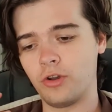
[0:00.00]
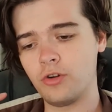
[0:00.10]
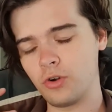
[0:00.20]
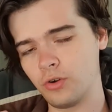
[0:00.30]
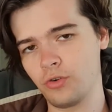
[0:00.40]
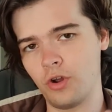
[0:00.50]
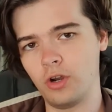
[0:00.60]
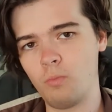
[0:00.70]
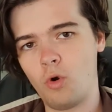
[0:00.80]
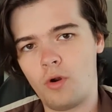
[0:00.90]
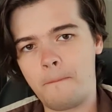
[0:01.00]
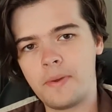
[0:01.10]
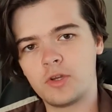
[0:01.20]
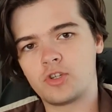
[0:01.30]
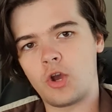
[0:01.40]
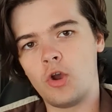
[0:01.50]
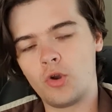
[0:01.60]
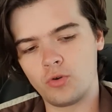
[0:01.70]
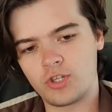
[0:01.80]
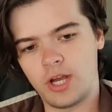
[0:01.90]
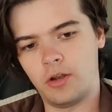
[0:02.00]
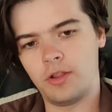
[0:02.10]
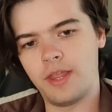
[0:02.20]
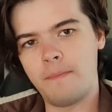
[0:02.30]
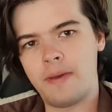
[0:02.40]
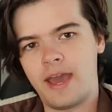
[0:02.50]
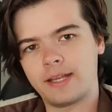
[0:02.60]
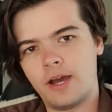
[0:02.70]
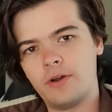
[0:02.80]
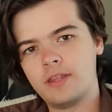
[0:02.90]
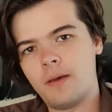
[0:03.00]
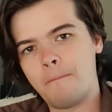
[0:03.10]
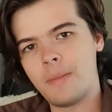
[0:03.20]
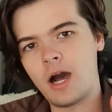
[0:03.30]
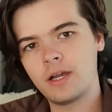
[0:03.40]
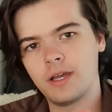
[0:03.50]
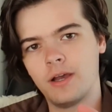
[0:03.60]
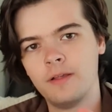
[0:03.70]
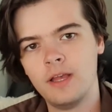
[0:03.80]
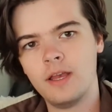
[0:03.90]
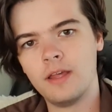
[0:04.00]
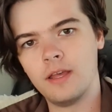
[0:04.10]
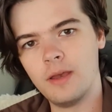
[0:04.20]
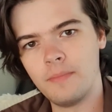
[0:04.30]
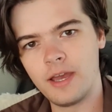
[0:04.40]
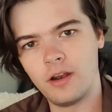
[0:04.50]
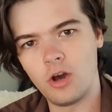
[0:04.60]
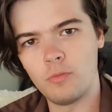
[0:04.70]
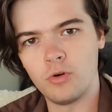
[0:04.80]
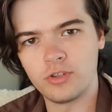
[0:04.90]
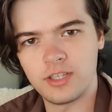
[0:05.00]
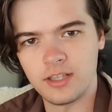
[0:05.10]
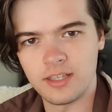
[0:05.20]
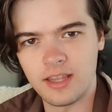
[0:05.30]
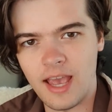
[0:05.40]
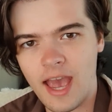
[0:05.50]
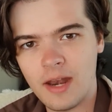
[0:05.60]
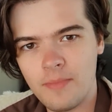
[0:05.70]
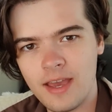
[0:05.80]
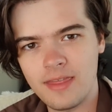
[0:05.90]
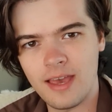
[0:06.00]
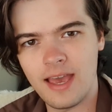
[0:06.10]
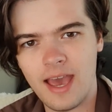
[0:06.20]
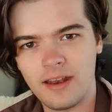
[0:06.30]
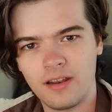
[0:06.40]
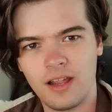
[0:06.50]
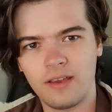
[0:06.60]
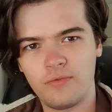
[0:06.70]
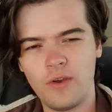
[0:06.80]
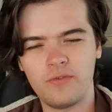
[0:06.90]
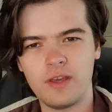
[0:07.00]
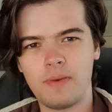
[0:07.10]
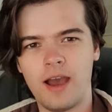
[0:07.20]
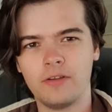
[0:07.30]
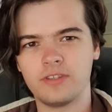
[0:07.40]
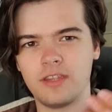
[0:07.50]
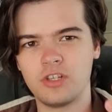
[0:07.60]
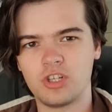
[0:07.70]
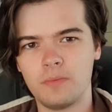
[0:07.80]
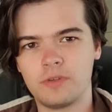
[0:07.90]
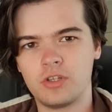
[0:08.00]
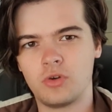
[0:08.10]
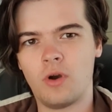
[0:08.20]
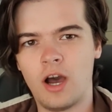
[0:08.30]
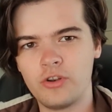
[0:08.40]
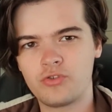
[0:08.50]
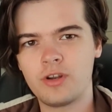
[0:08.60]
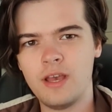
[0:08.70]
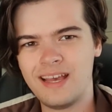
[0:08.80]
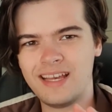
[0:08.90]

Goku and Krillin wore a big turtle shell on their back. Now in the manga, it made a lot more sense. In the anime, they added like 50 pounds and then jumped it to 100.